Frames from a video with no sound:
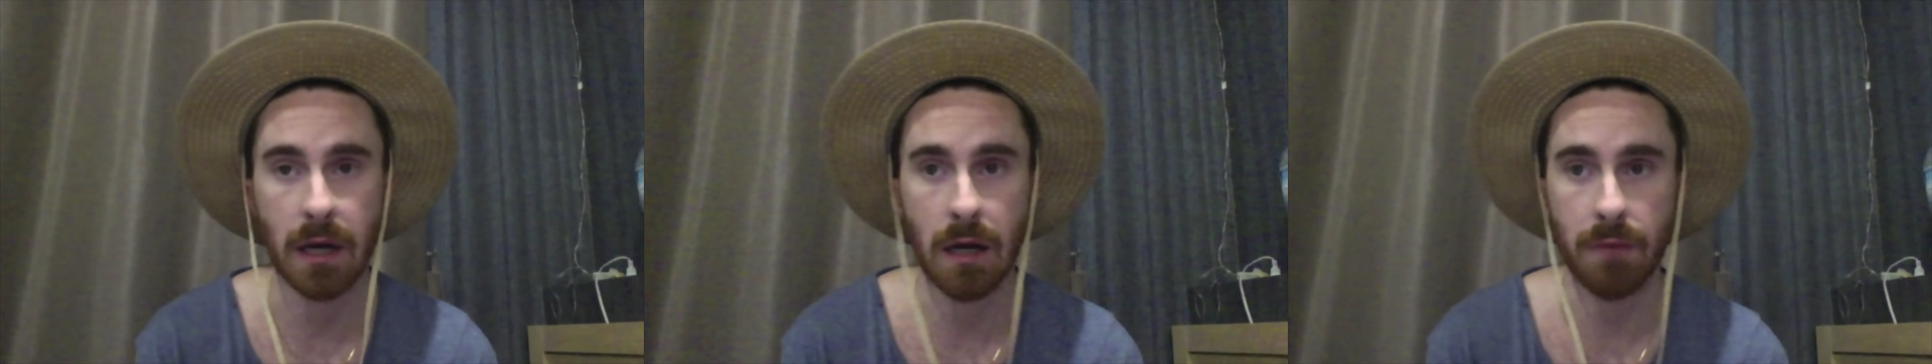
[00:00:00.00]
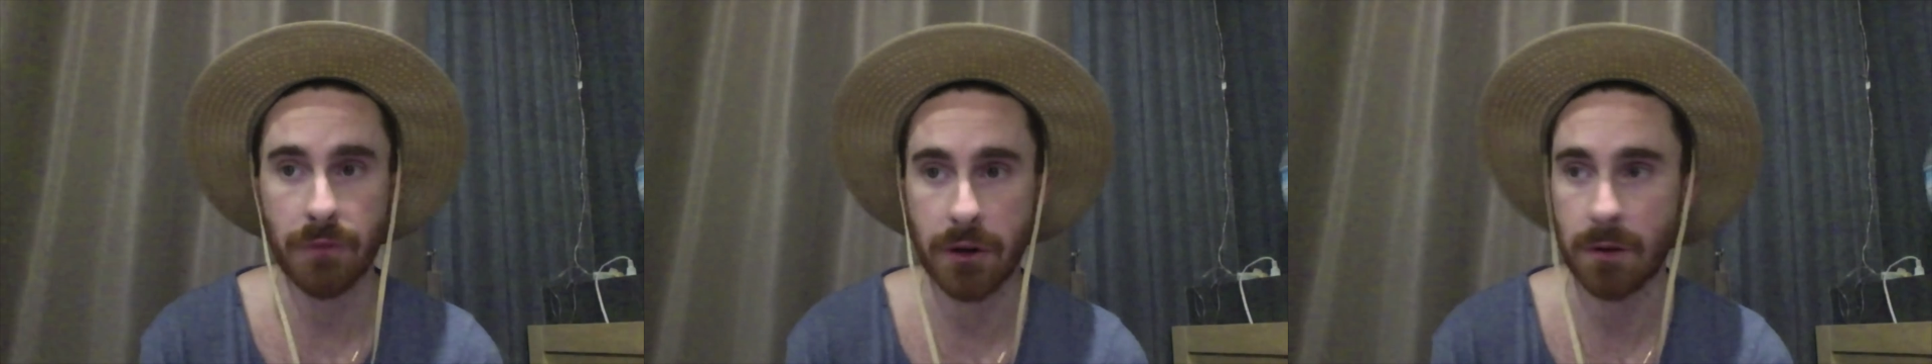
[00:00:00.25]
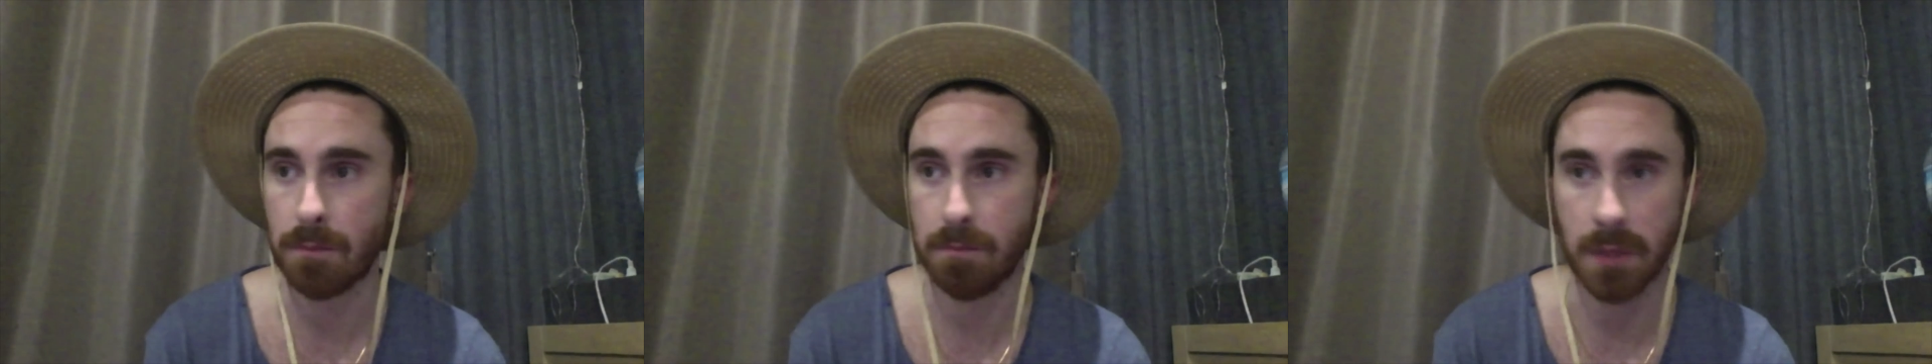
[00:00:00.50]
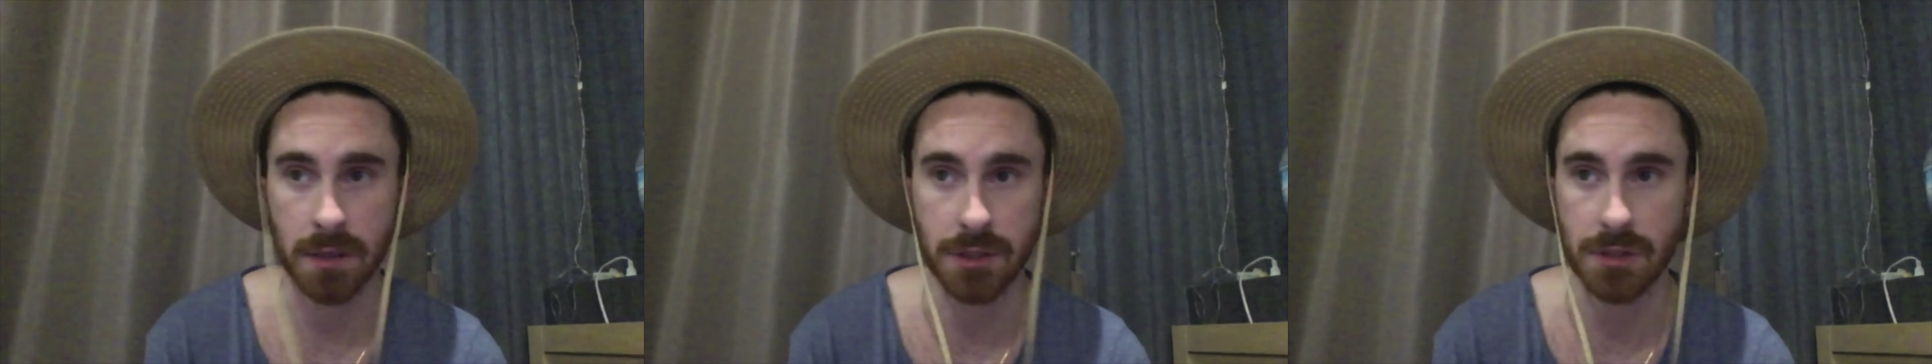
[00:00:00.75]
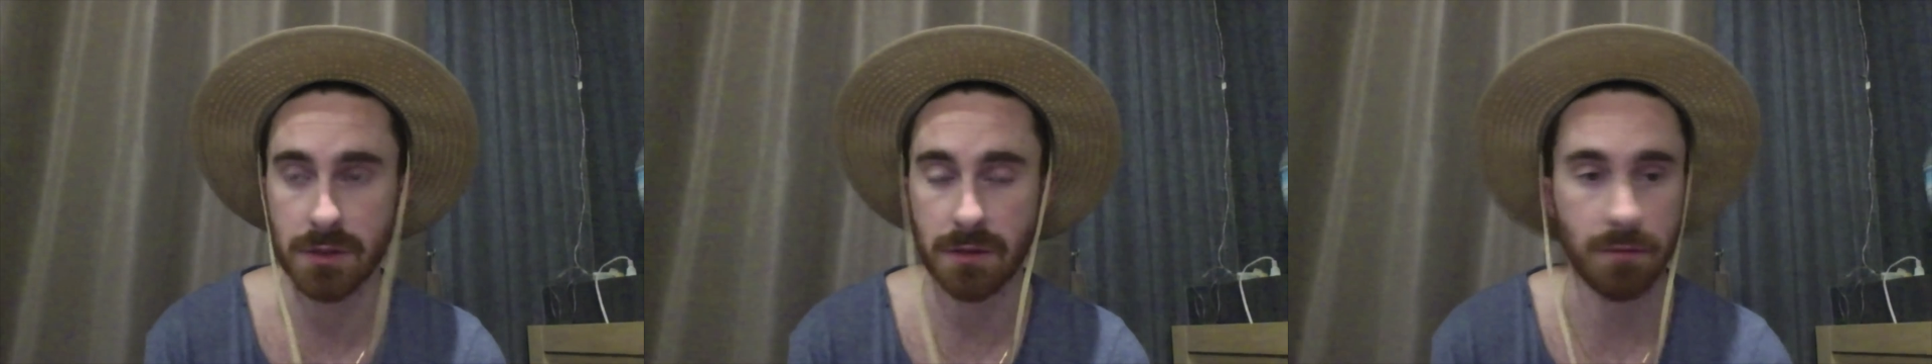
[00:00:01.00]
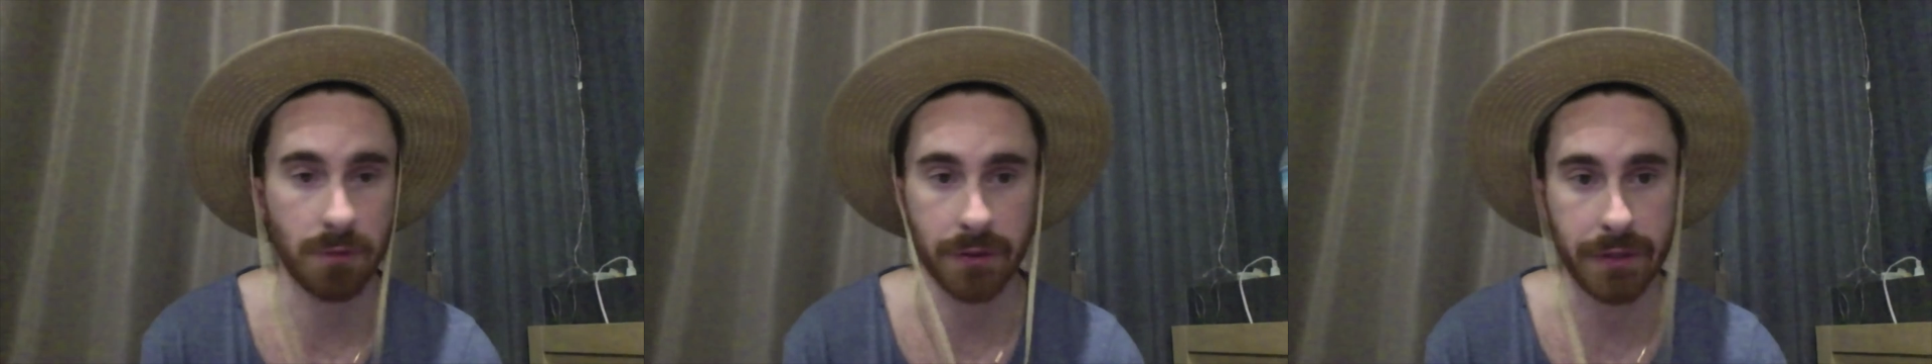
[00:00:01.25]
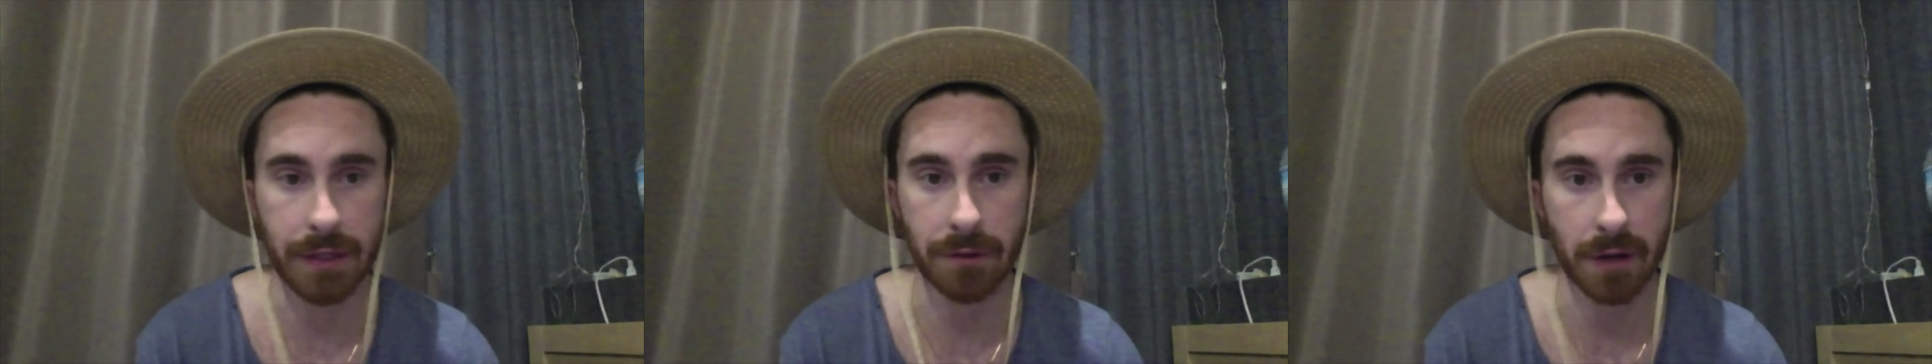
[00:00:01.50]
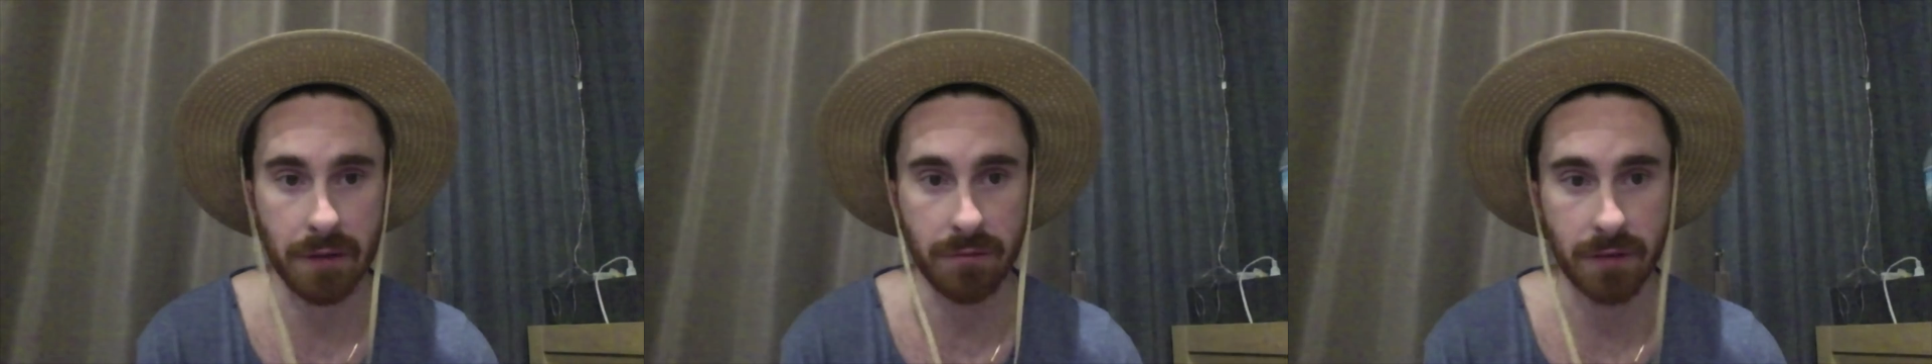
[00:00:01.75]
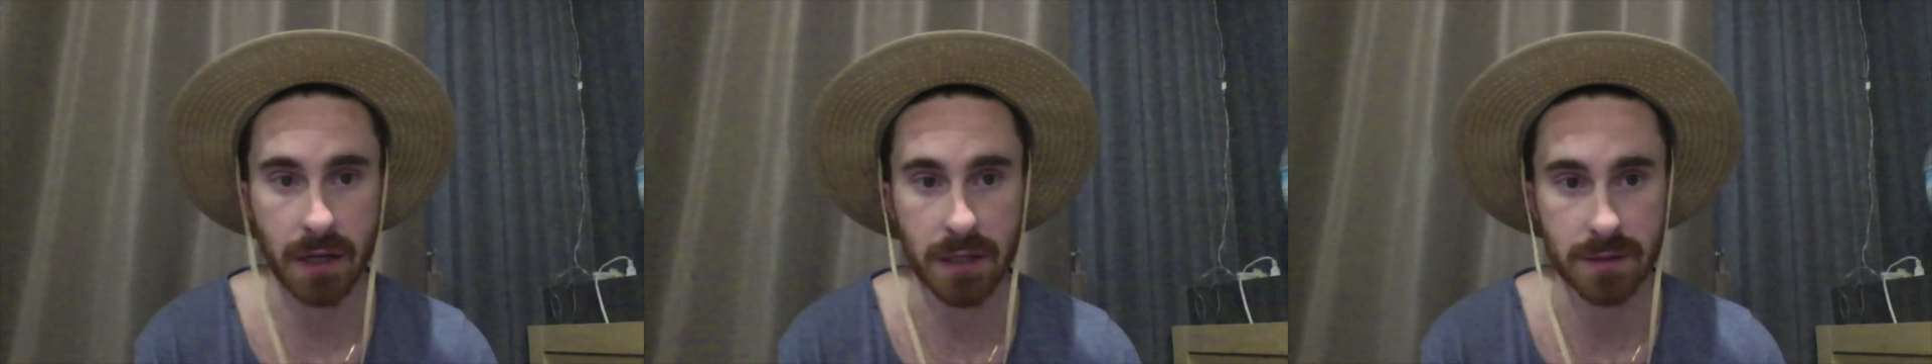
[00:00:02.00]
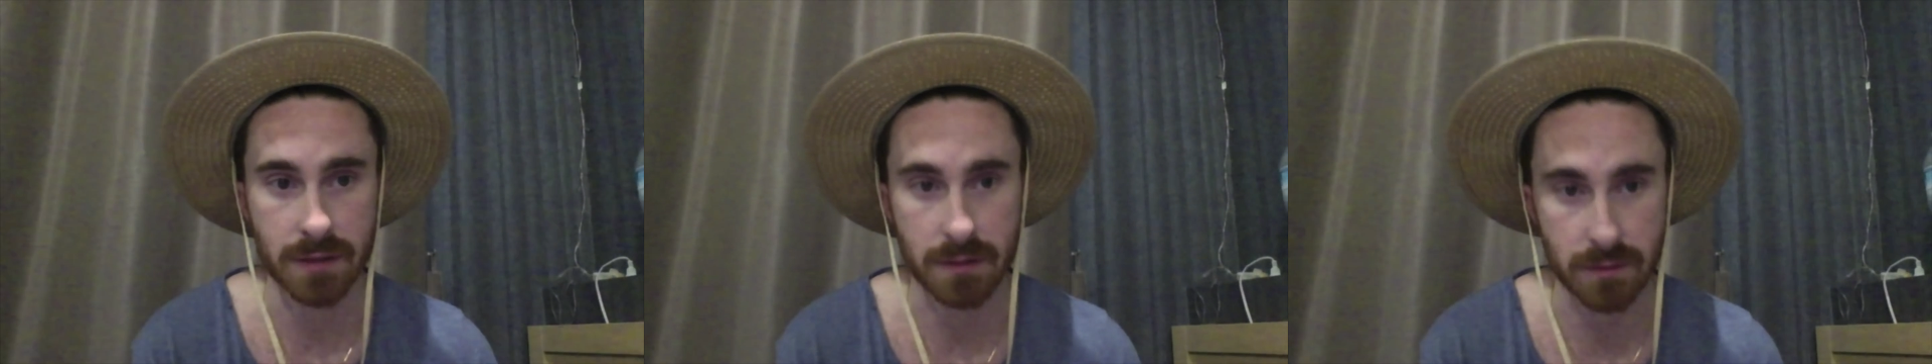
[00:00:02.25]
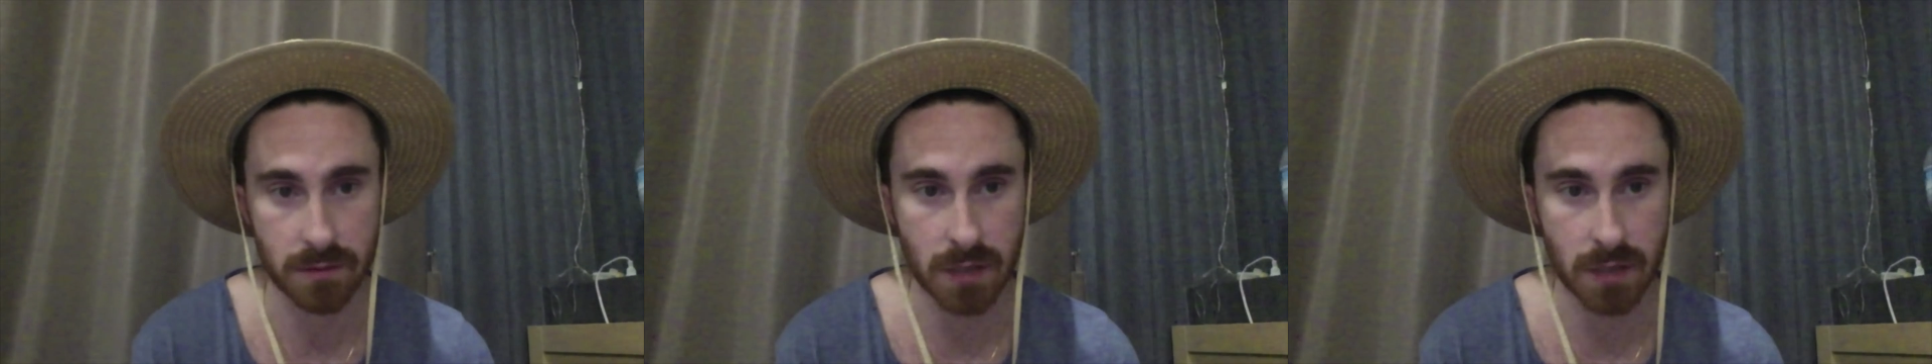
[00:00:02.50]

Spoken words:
There are bunches of really great fights and